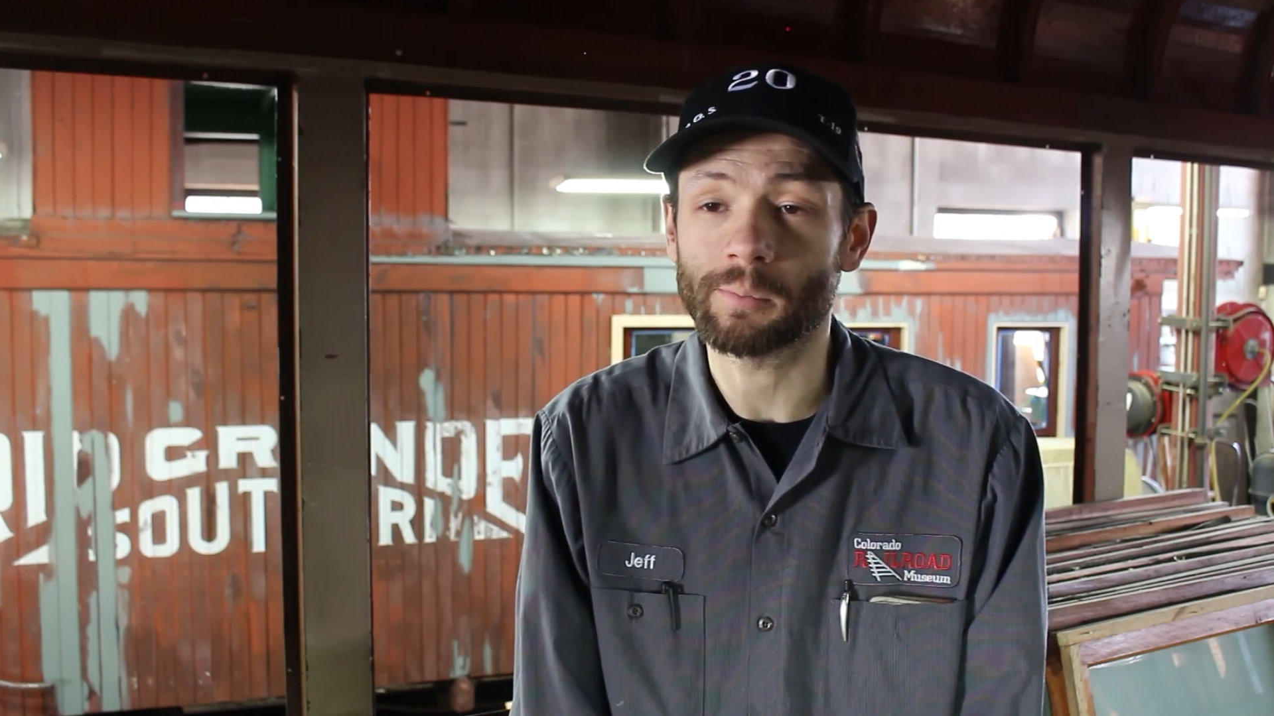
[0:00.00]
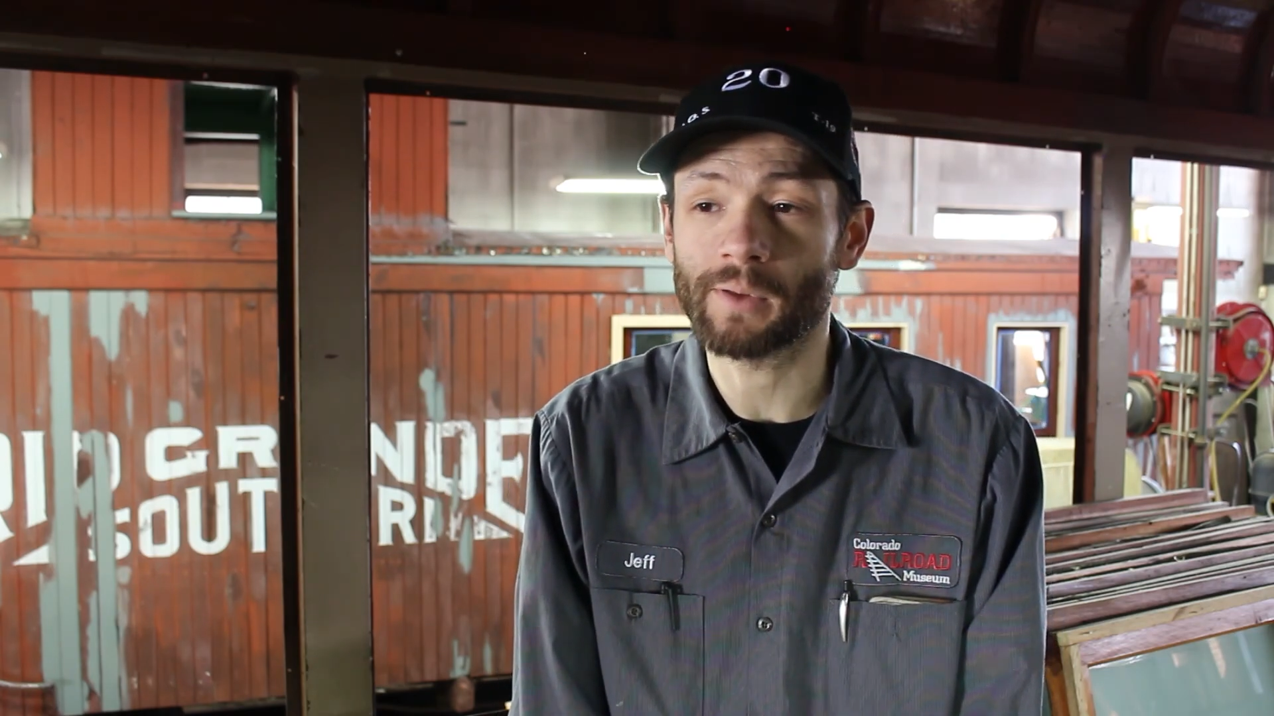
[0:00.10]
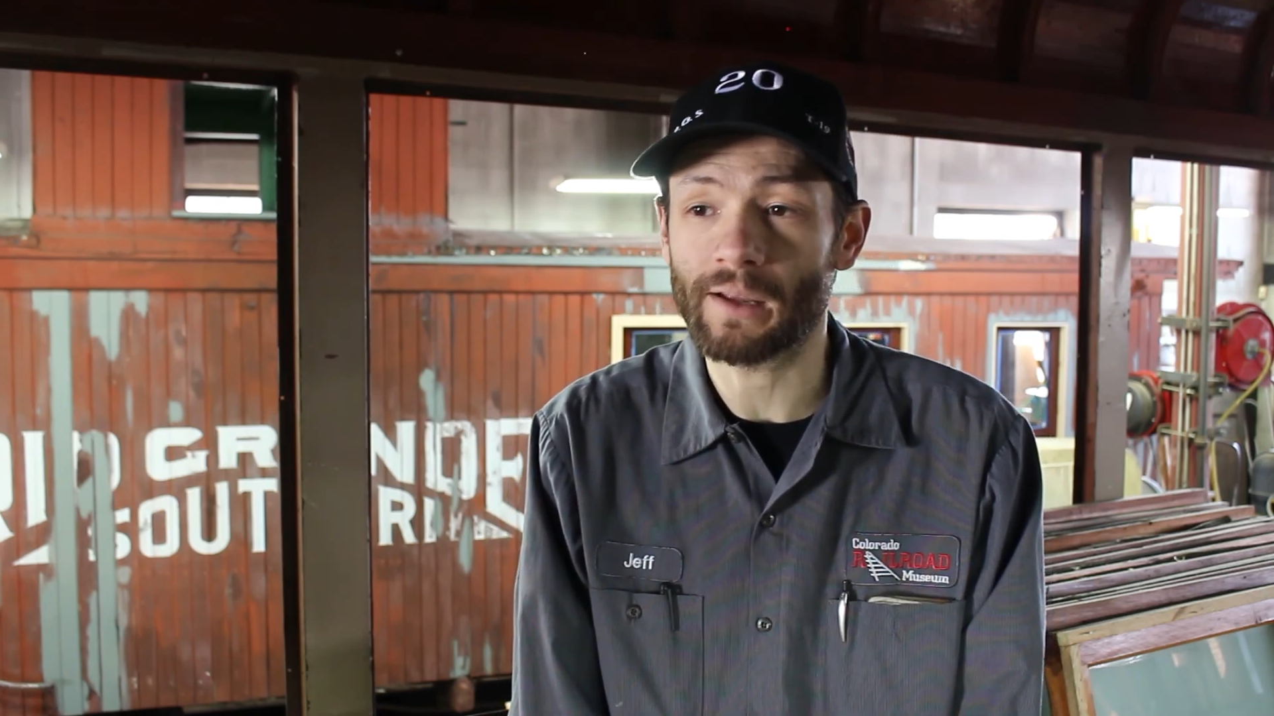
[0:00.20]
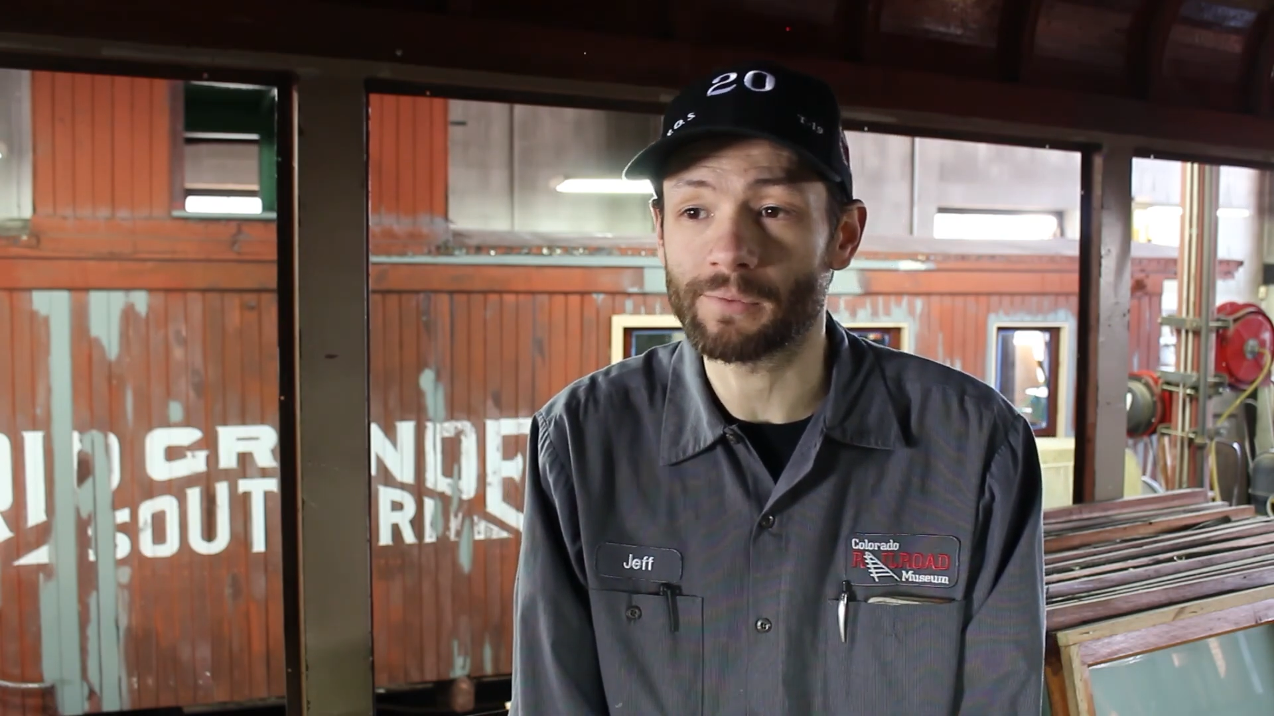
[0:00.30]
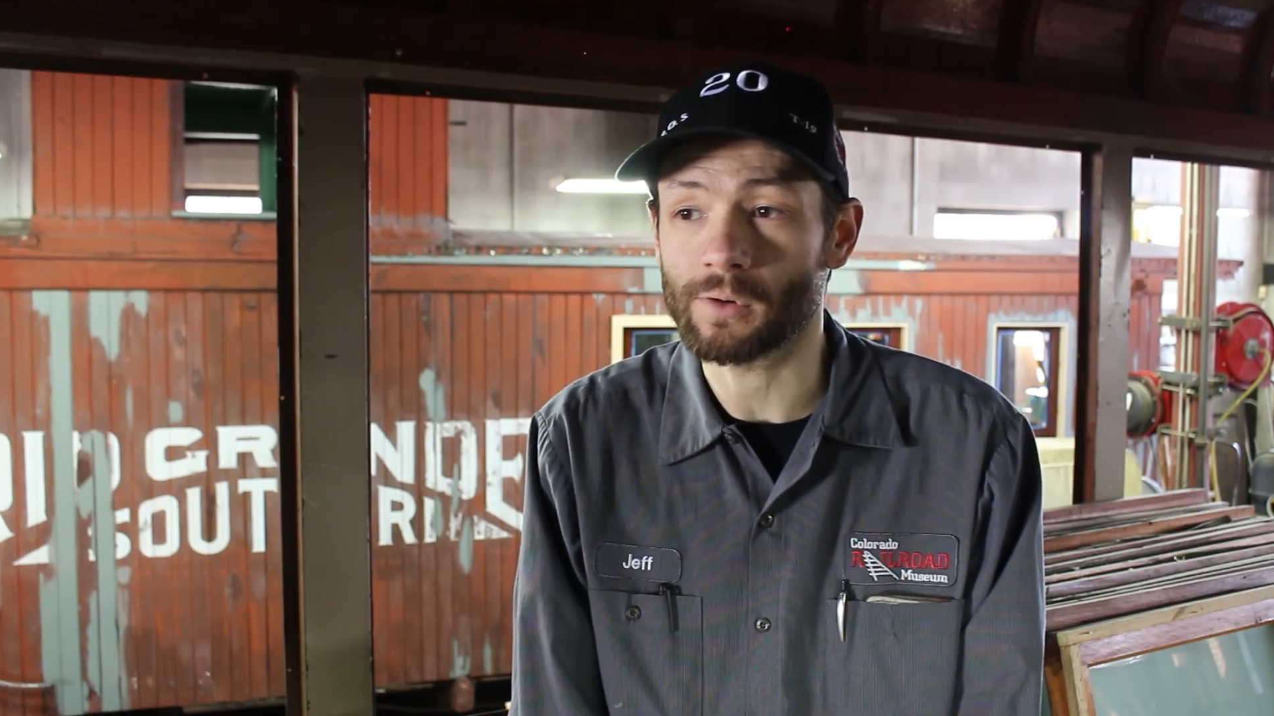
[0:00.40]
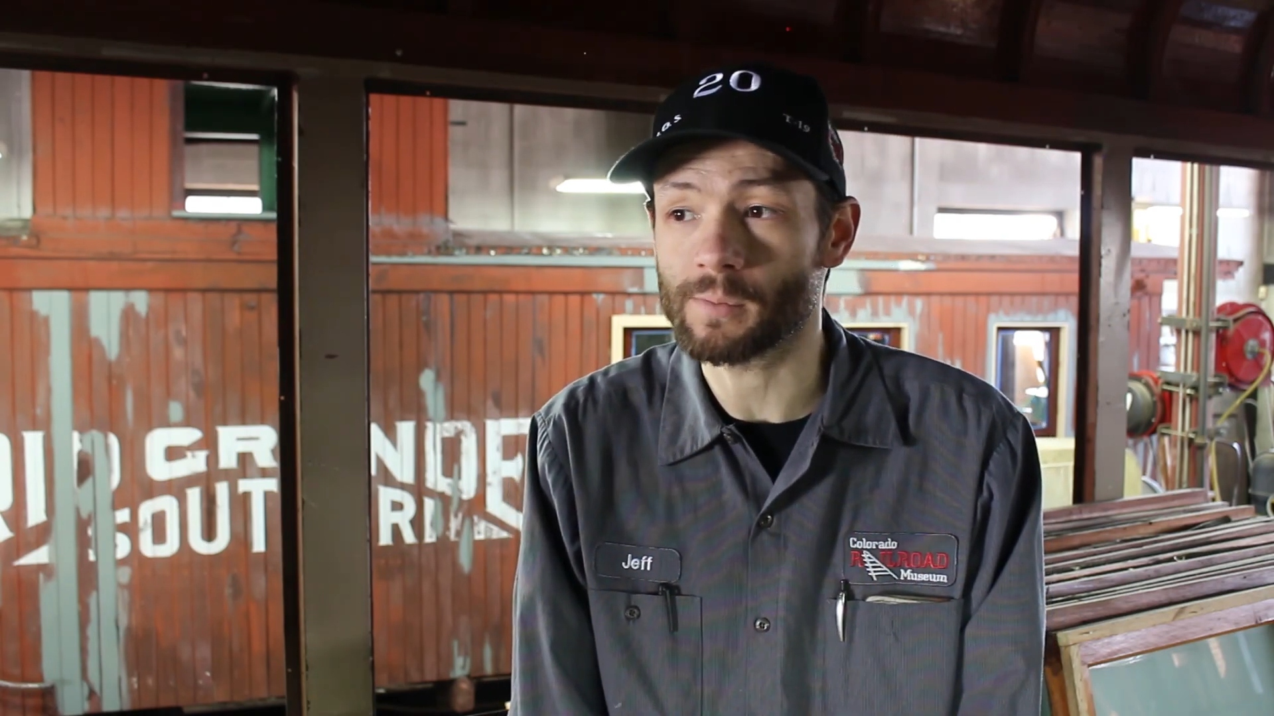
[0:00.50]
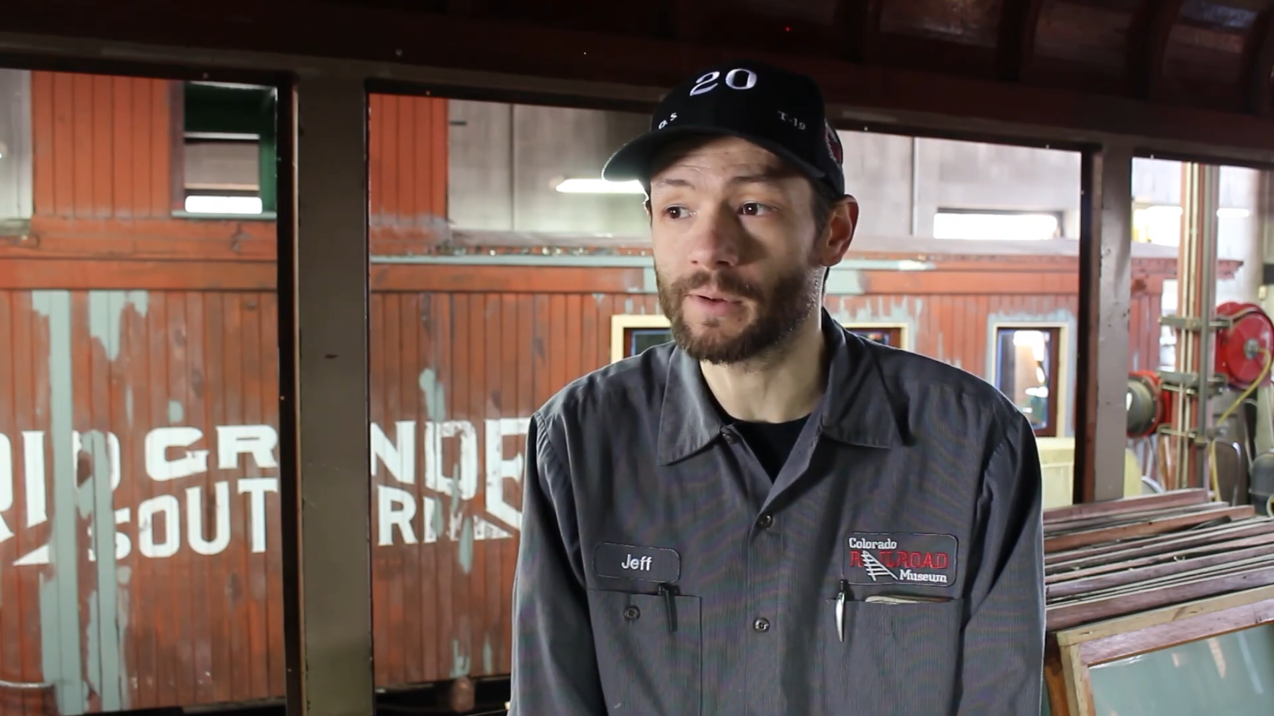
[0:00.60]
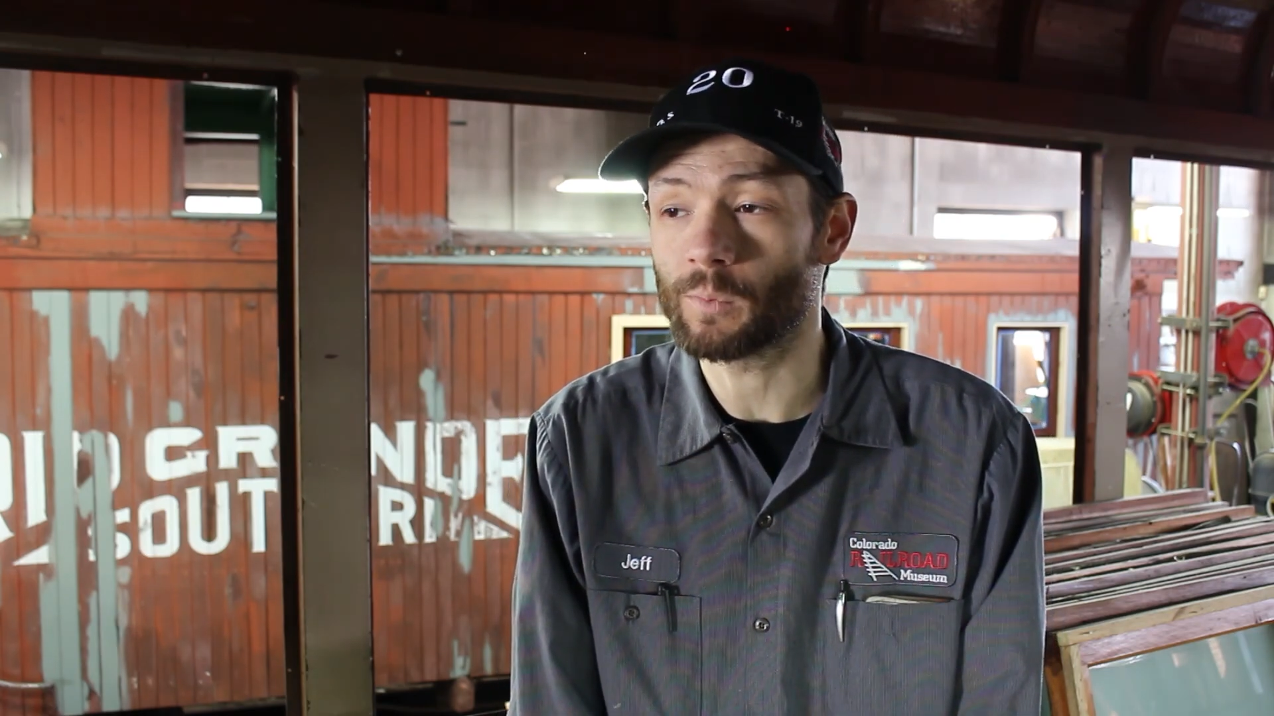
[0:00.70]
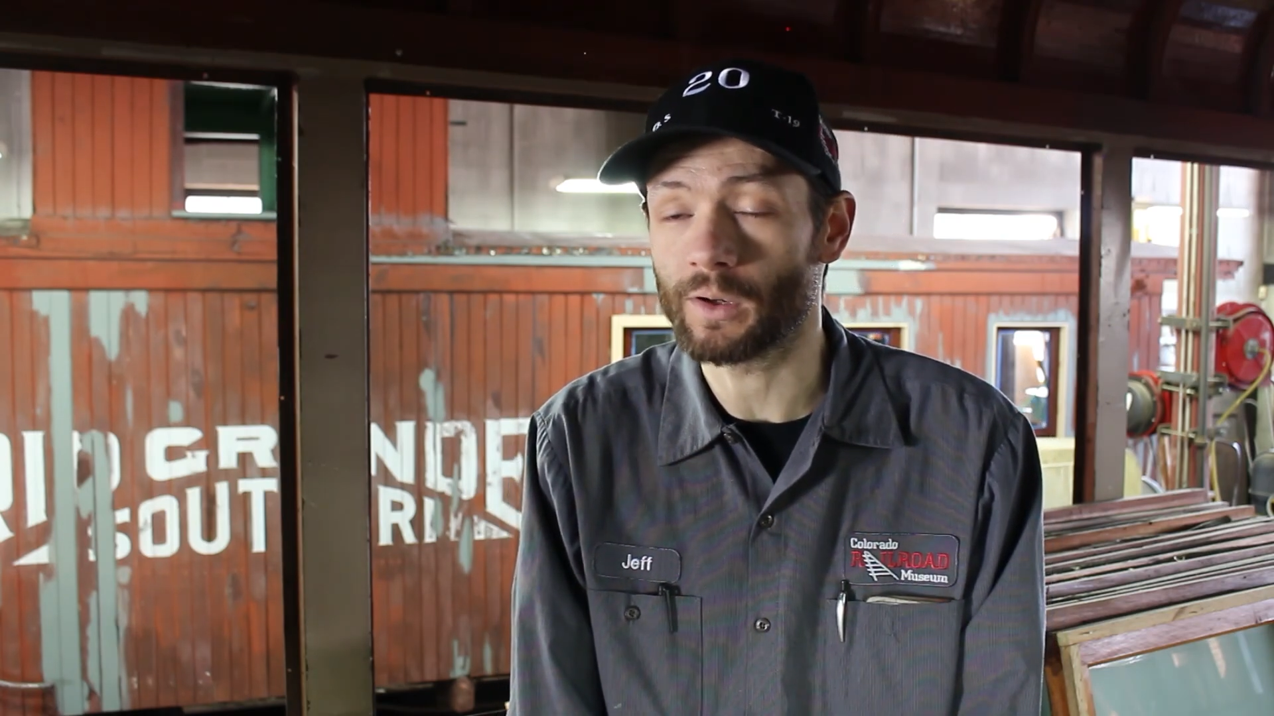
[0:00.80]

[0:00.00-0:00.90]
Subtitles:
platform and